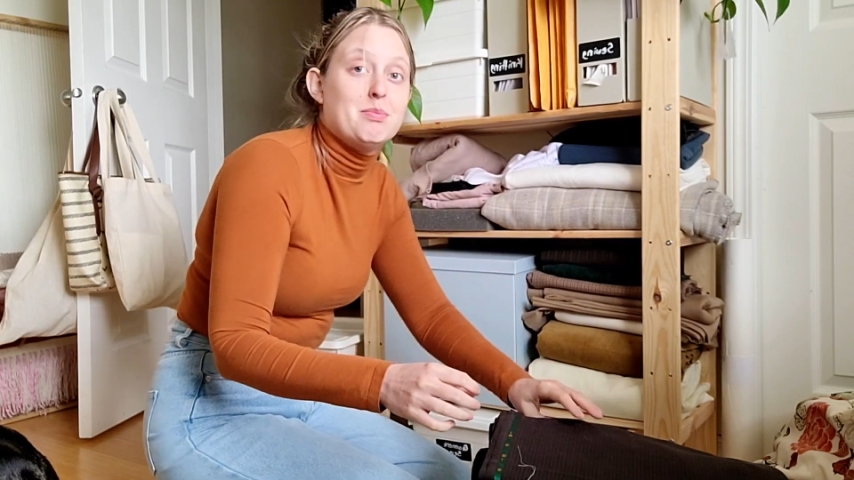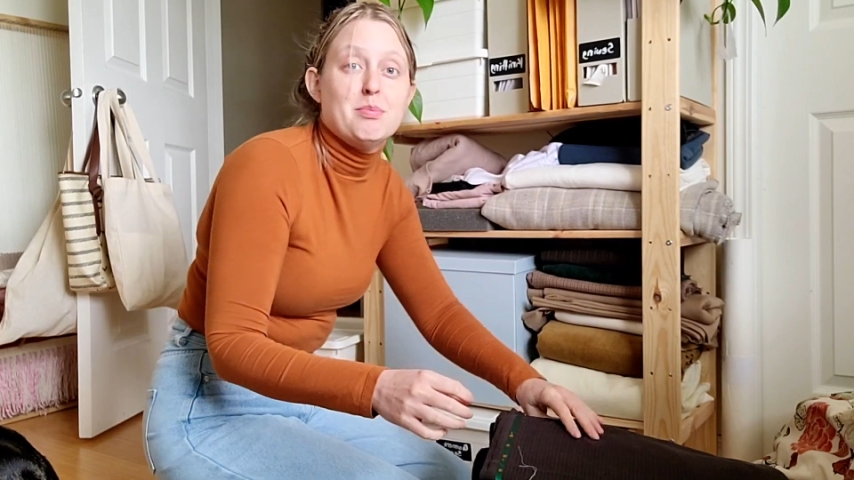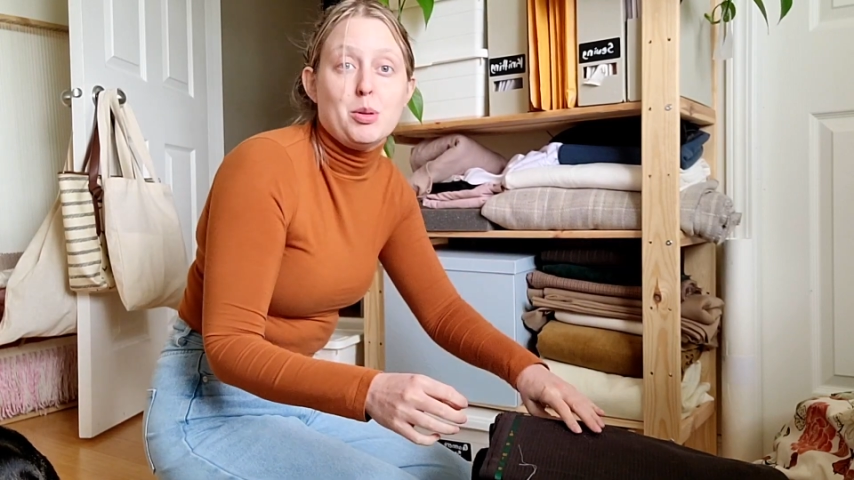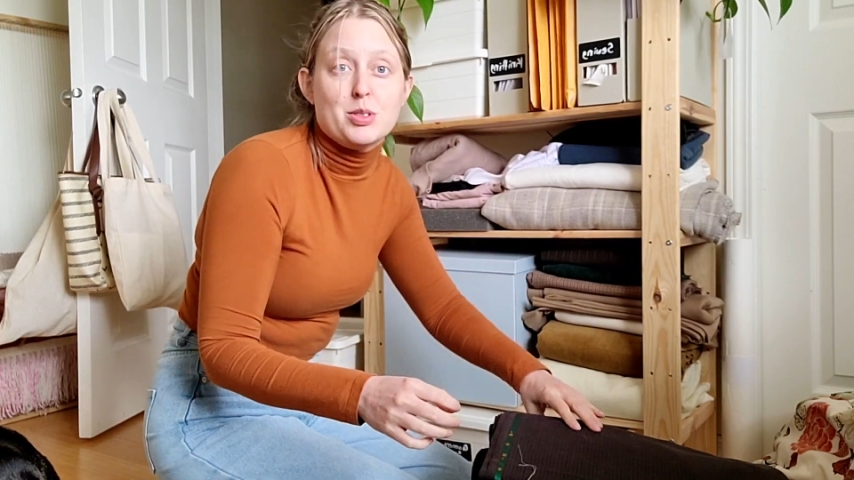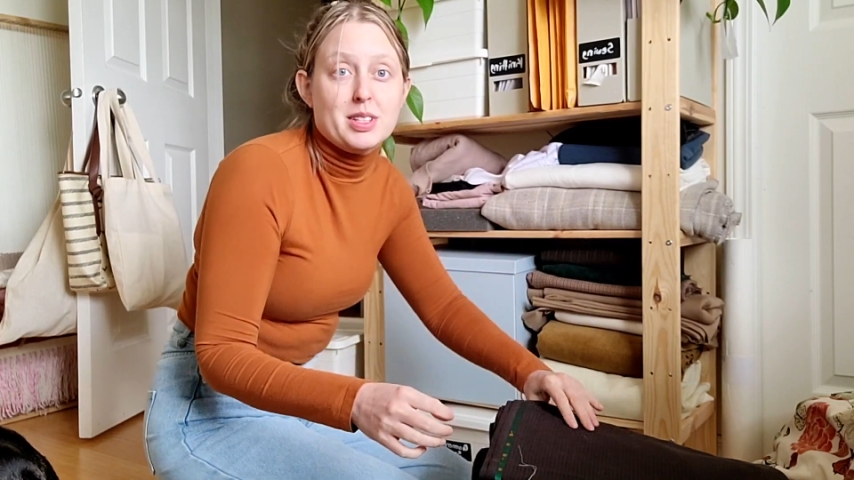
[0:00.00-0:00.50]

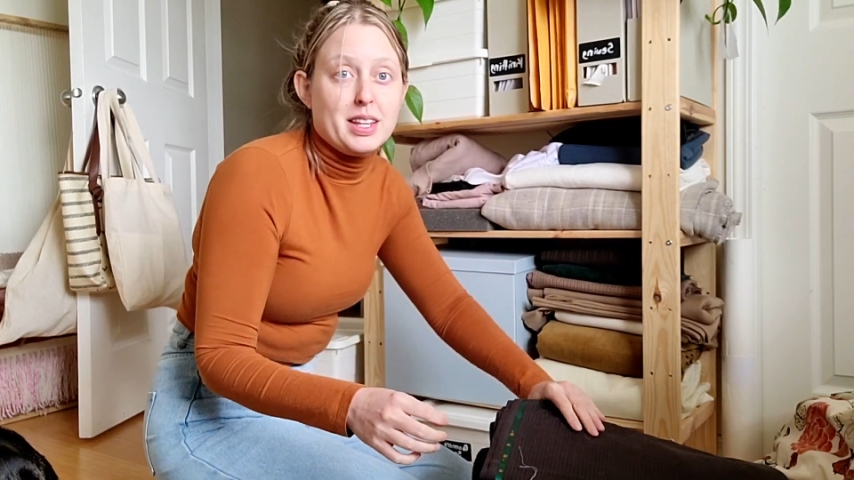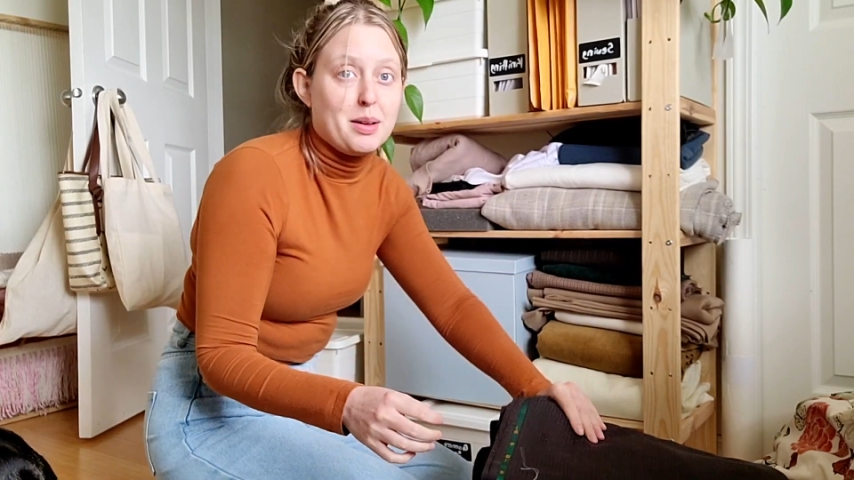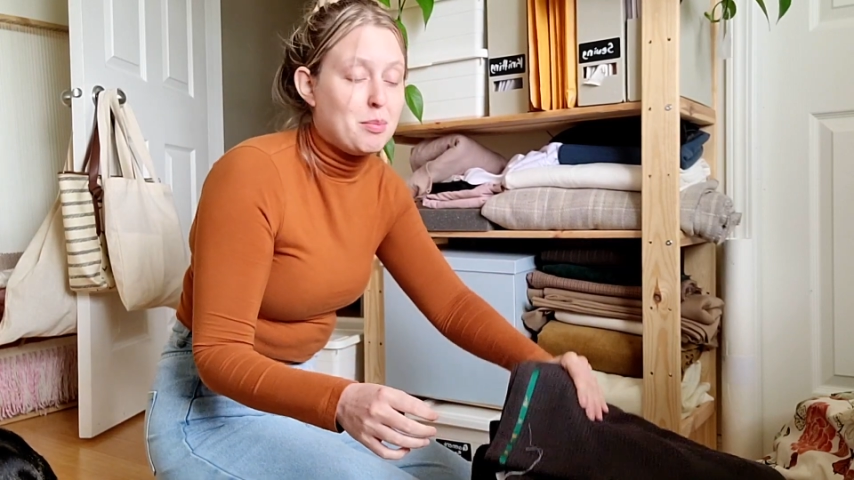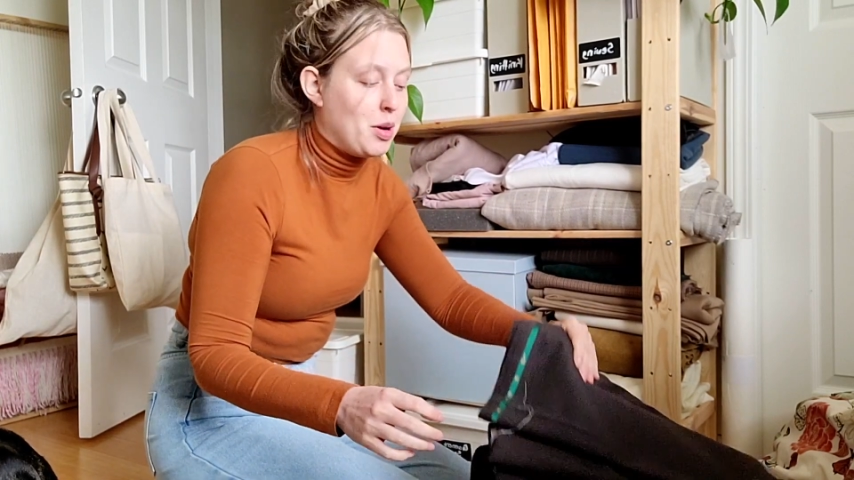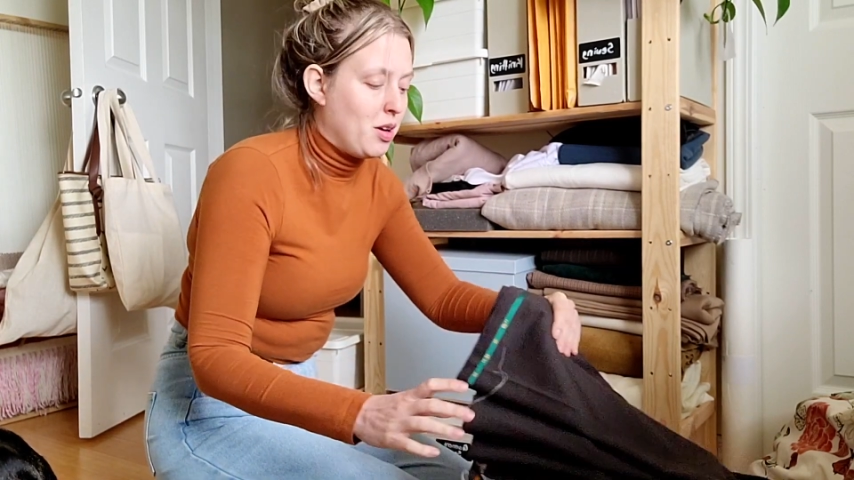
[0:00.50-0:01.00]
Most of
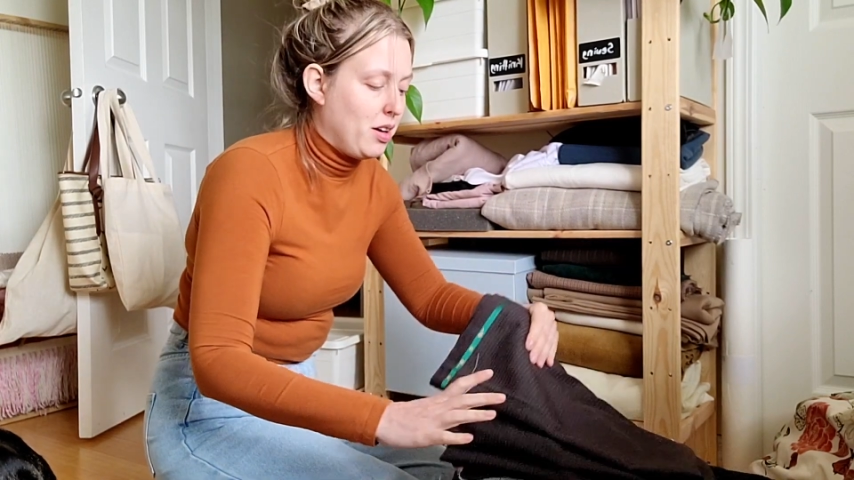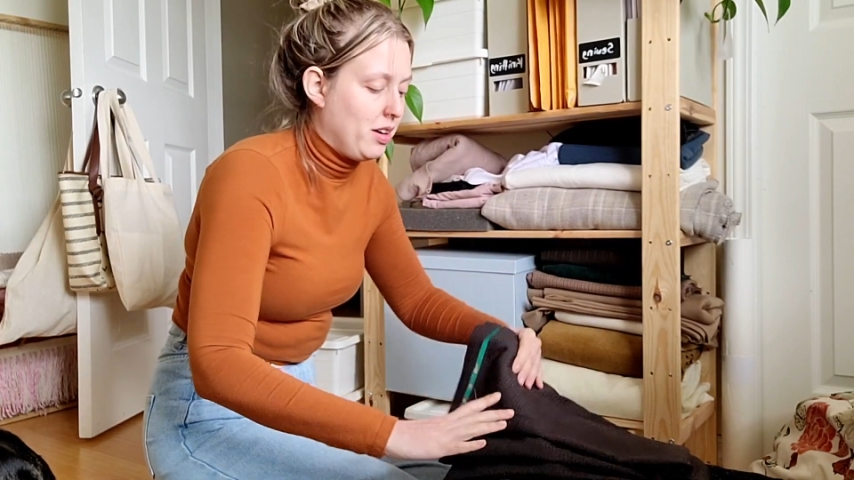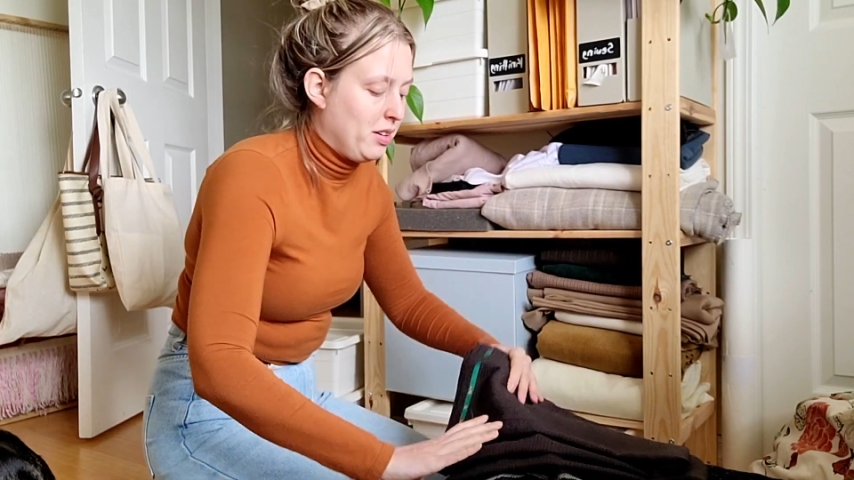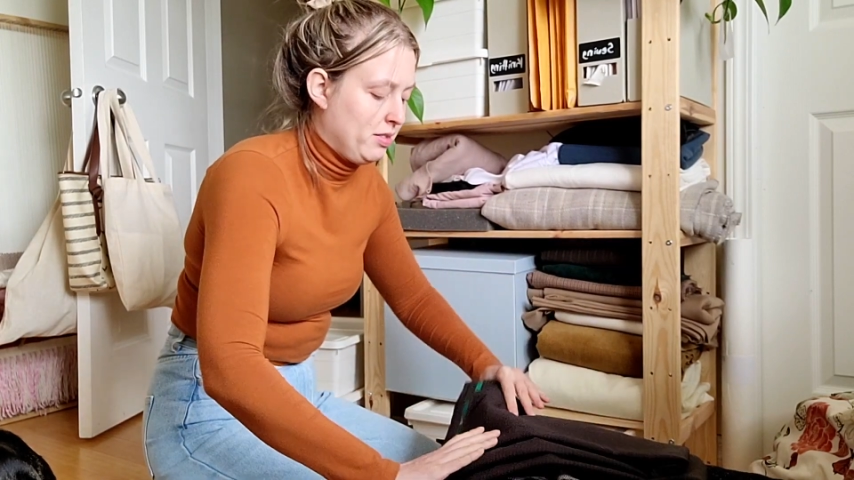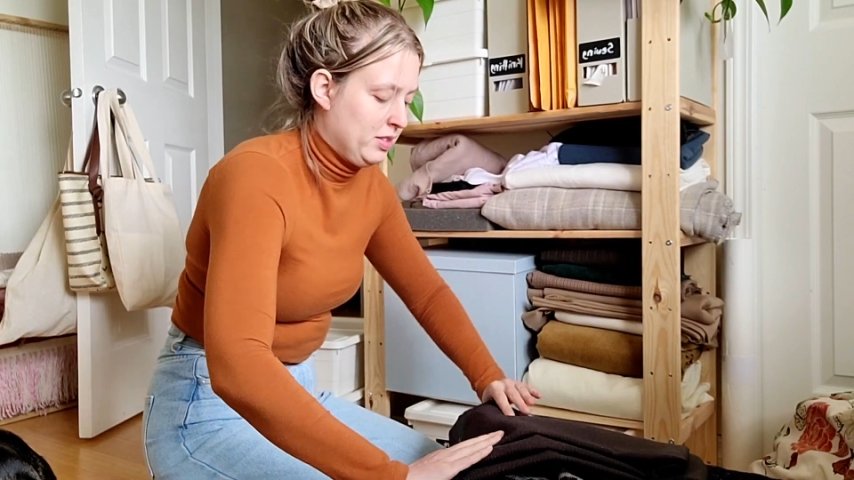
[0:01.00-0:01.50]
them are